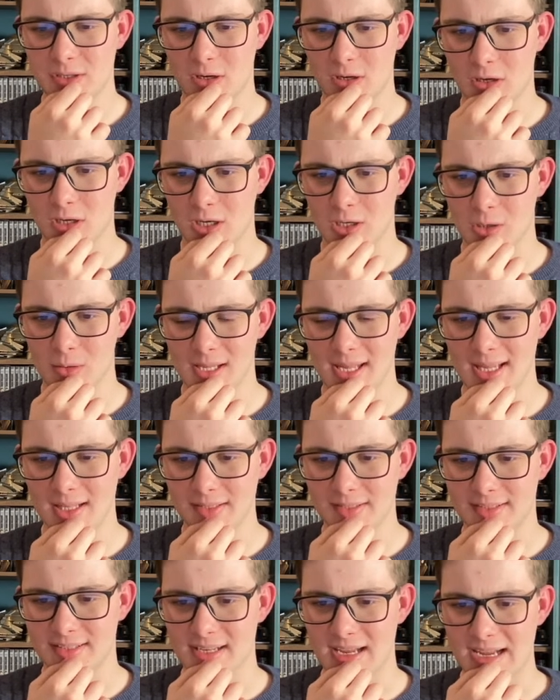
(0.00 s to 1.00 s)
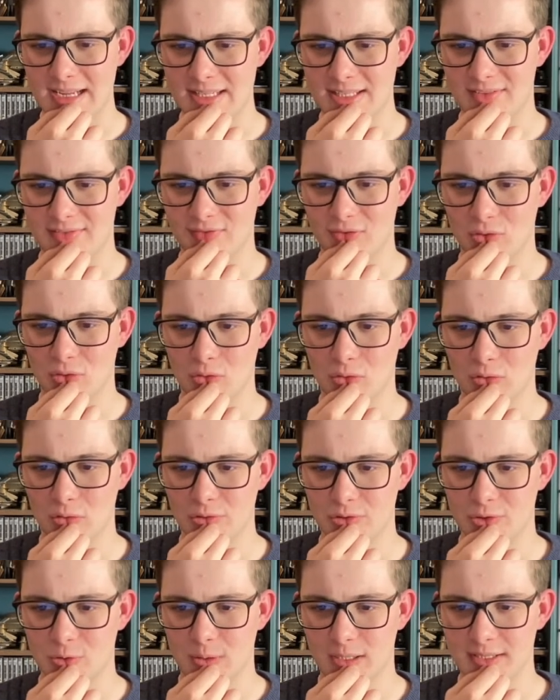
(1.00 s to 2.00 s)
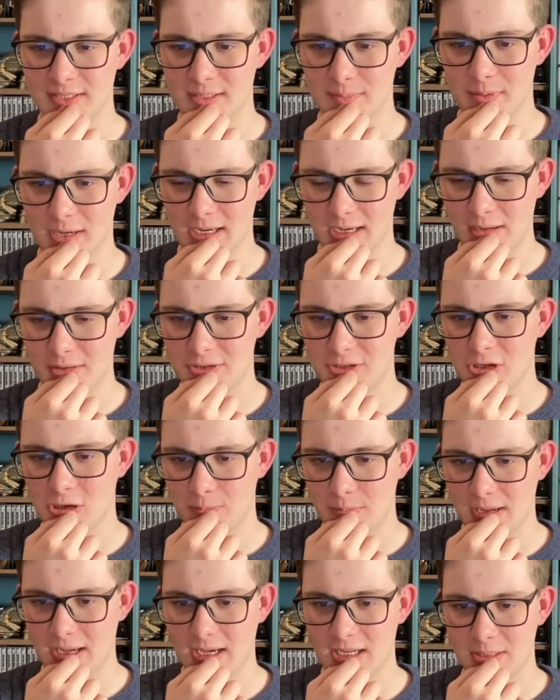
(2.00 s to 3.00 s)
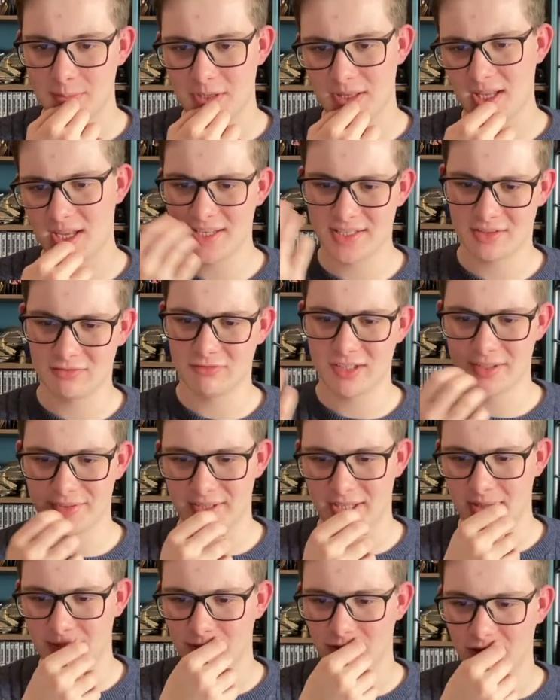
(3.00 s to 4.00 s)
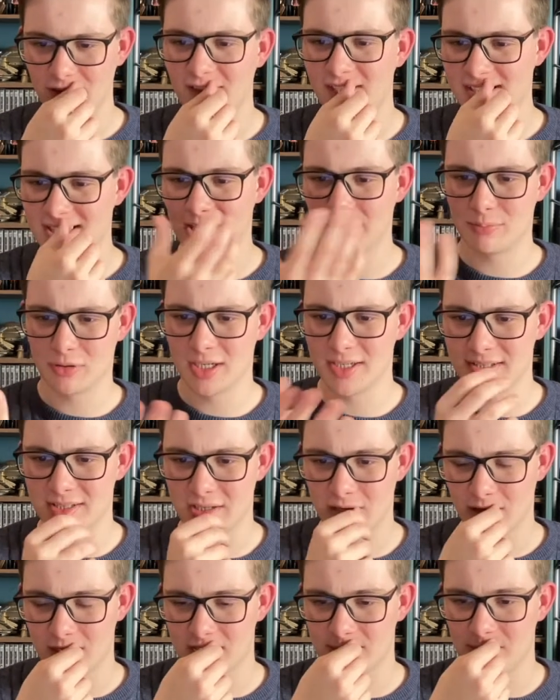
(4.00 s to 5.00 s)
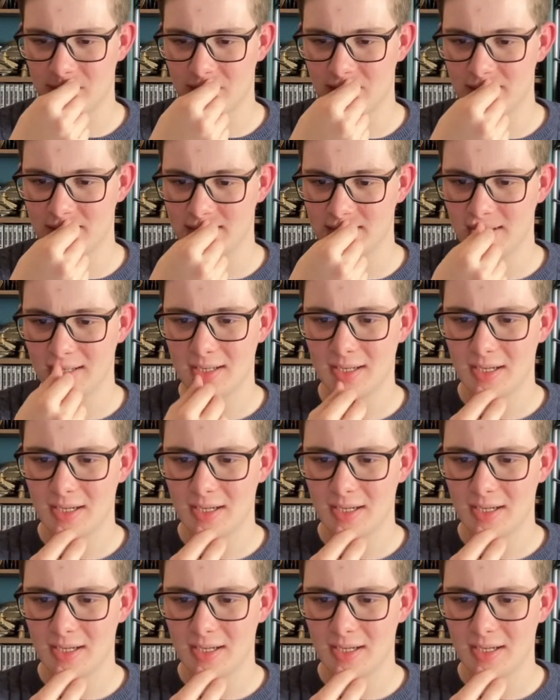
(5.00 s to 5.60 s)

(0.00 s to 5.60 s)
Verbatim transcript: got a Coal Hill set for twenty pounds. Not bad. I mean, that is the real retail price. Sorry, I suppose.